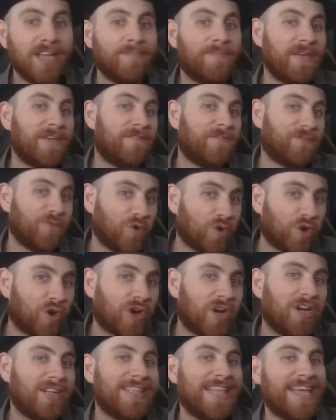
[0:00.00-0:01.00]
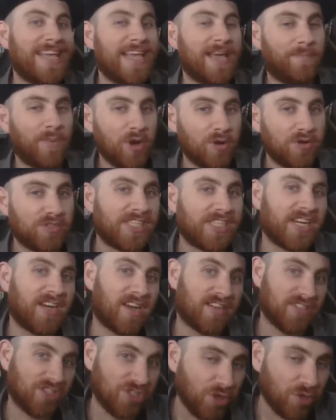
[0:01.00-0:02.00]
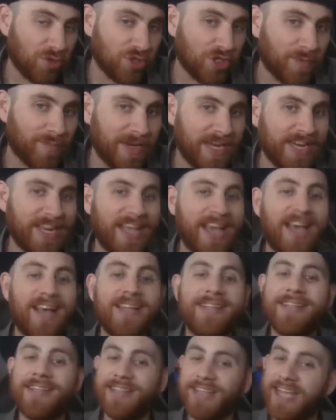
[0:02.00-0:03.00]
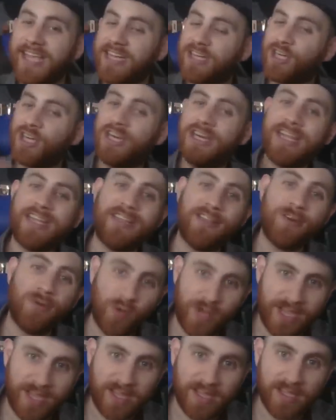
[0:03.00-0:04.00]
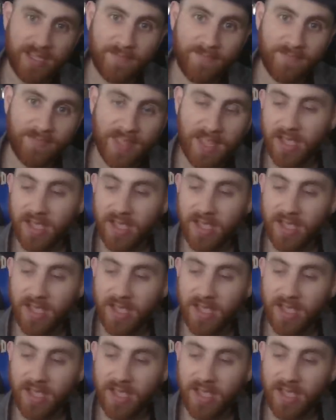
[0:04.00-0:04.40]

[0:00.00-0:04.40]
before they get posted on social media later in the week.